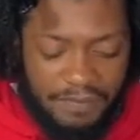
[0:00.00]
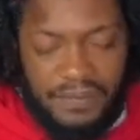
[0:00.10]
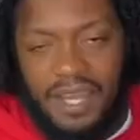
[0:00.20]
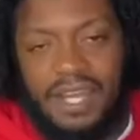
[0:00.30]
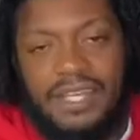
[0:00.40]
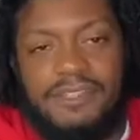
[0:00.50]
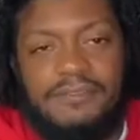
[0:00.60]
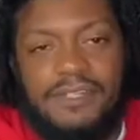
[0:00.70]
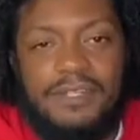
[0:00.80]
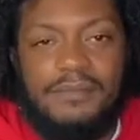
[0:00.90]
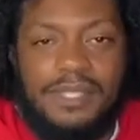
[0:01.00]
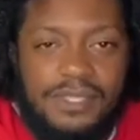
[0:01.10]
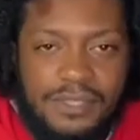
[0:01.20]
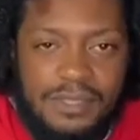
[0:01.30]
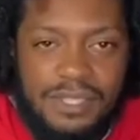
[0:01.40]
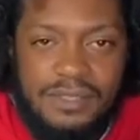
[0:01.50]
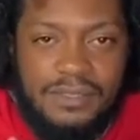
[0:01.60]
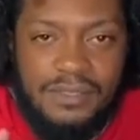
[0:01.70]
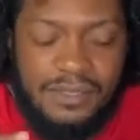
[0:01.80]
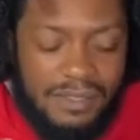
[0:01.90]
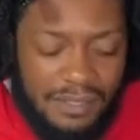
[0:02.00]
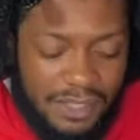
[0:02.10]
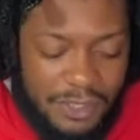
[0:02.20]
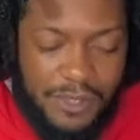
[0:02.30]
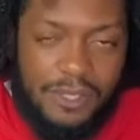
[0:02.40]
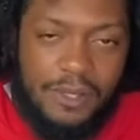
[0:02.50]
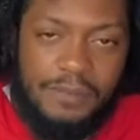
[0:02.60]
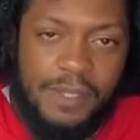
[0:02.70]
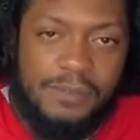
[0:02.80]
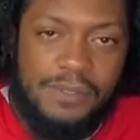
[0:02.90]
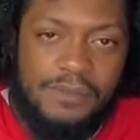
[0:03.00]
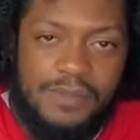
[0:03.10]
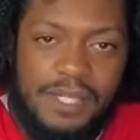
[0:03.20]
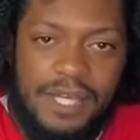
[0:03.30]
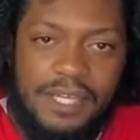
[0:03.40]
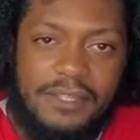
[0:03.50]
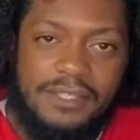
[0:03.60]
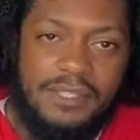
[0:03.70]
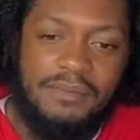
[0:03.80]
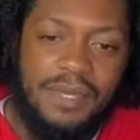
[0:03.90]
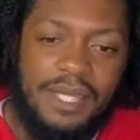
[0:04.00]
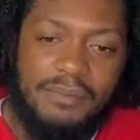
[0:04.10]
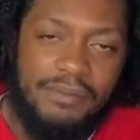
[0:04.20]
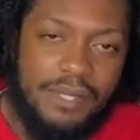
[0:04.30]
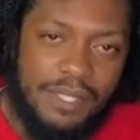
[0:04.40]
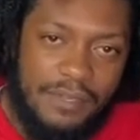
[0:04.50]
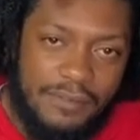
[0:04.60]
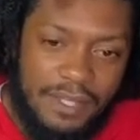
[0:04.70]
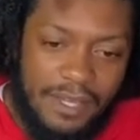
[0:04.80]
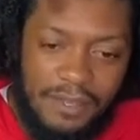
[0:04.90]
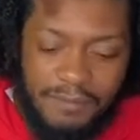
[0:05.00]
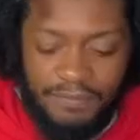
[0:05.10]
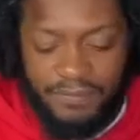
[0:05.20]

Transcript: I like to fuck up my shoes. It's street art, people. We're not here to make it pretty every day.